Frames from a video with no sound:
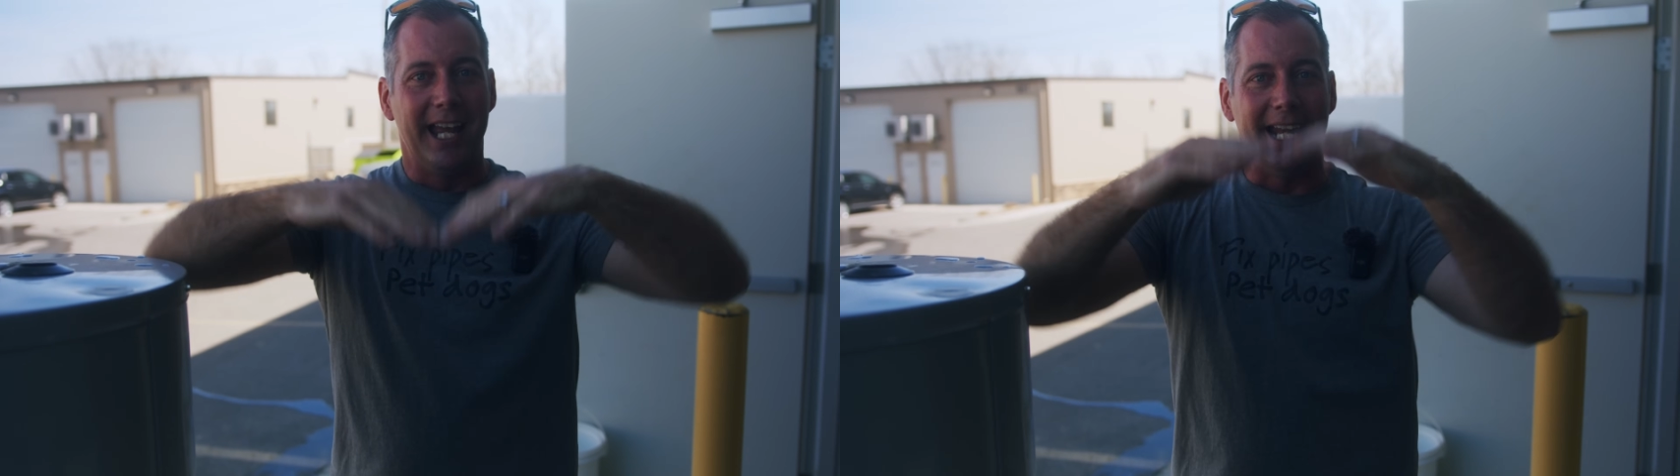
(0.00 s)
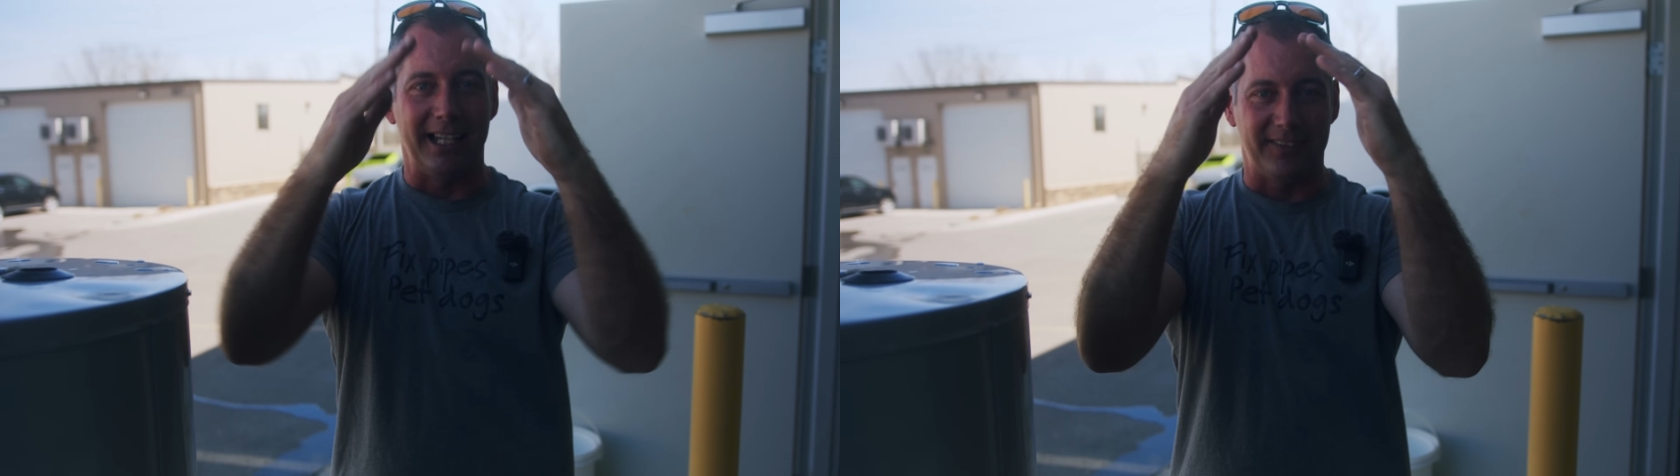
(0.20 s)

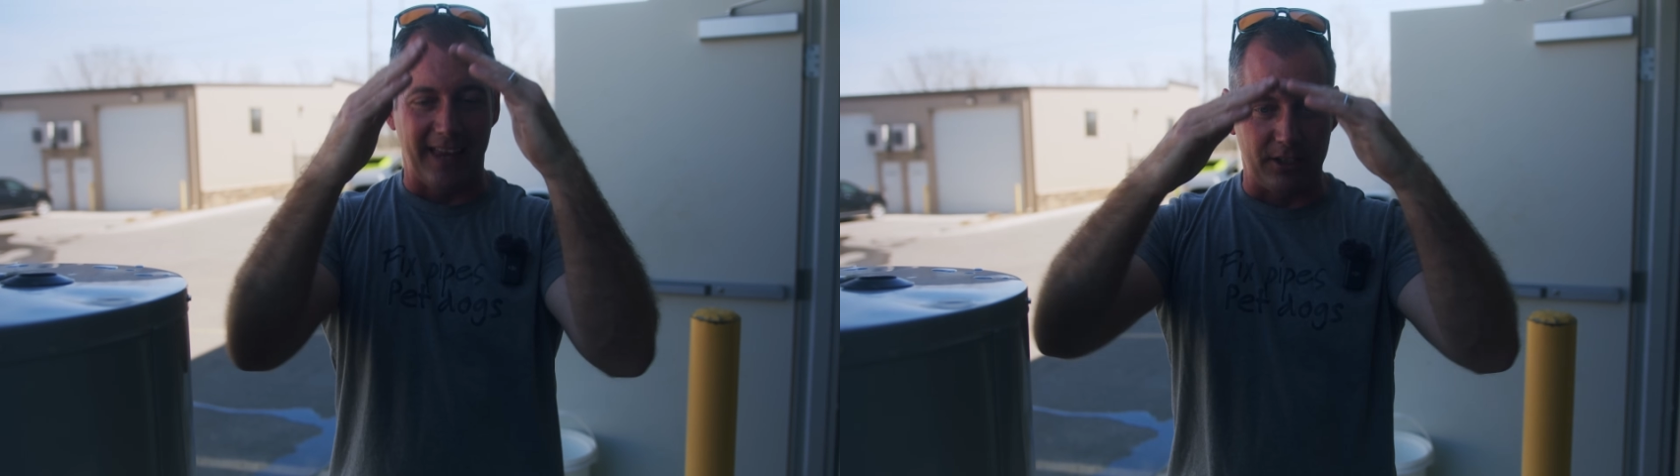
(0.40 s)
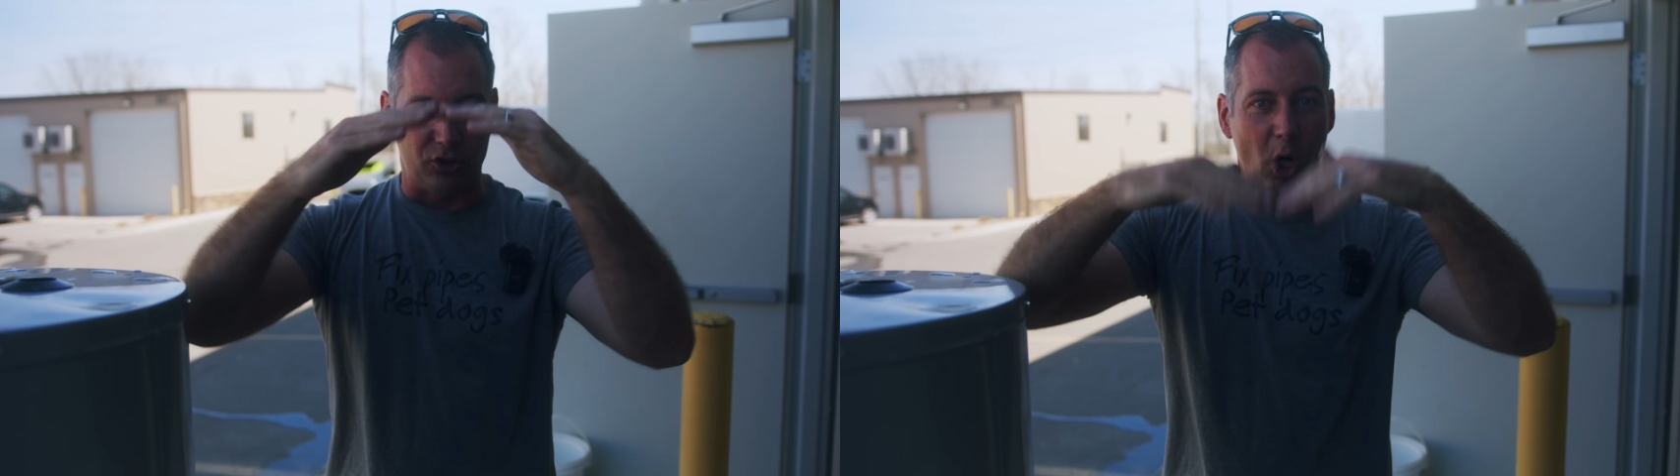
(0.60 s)
and as
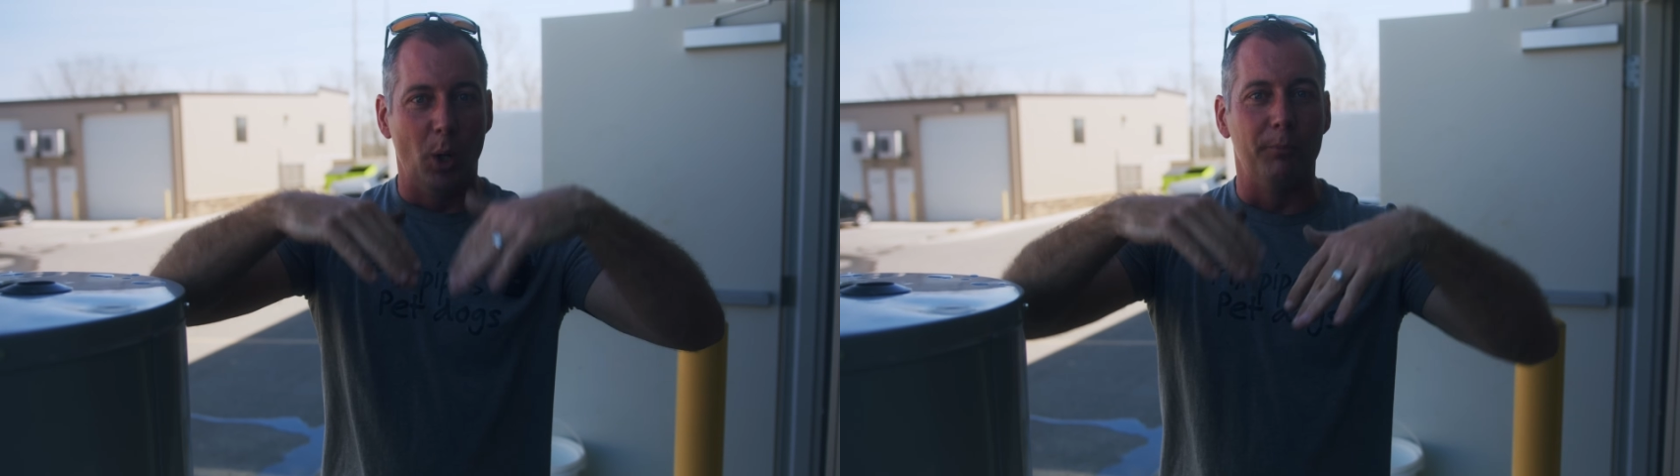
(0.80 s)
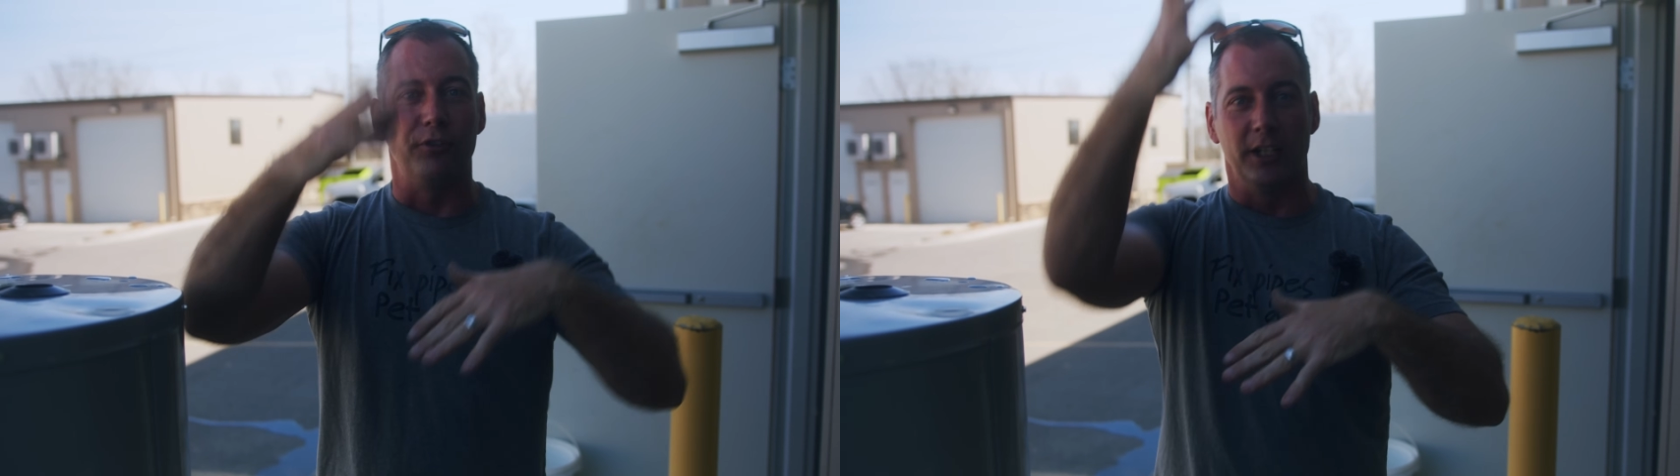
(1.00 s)
that
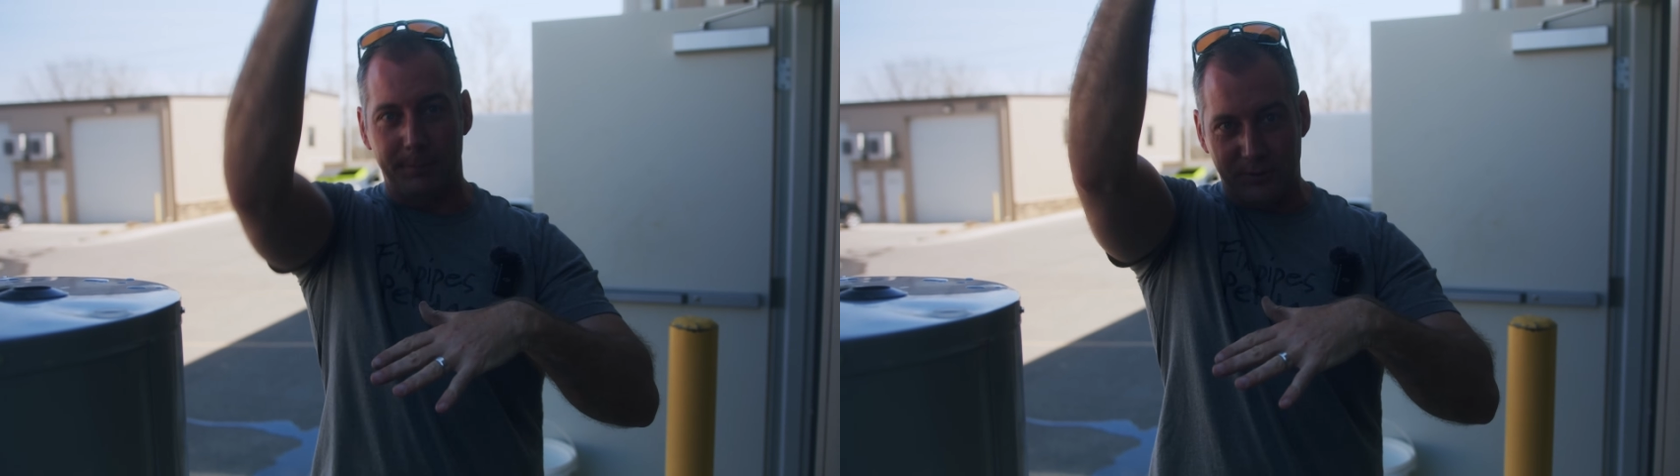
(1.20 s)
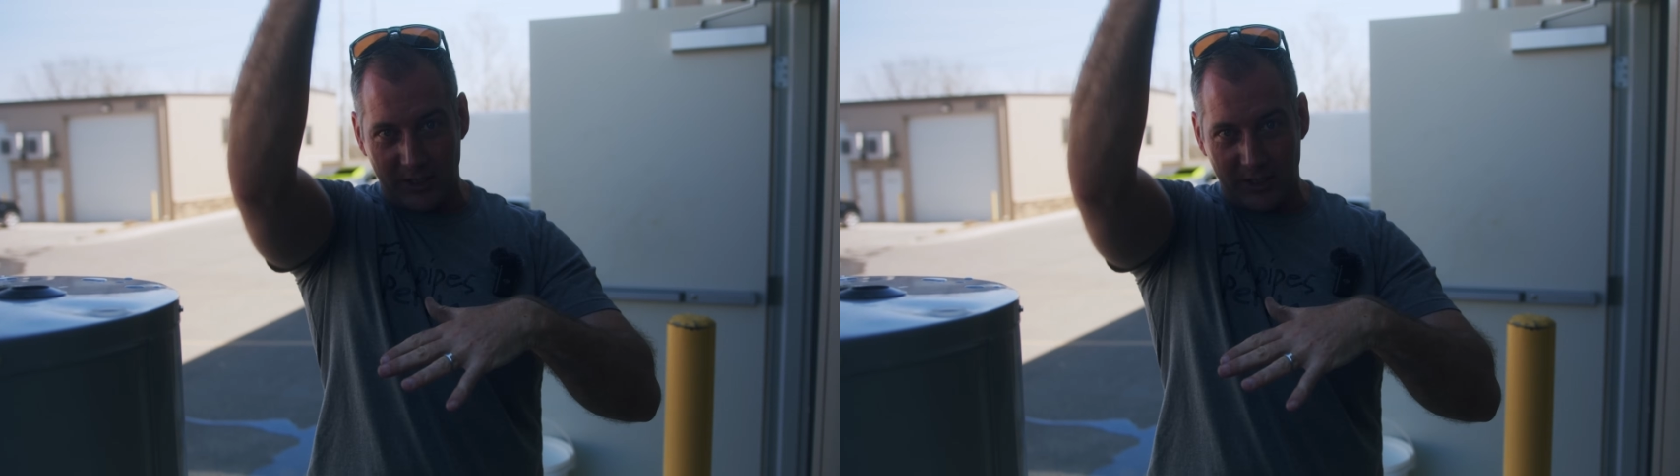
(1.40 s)
dome flips,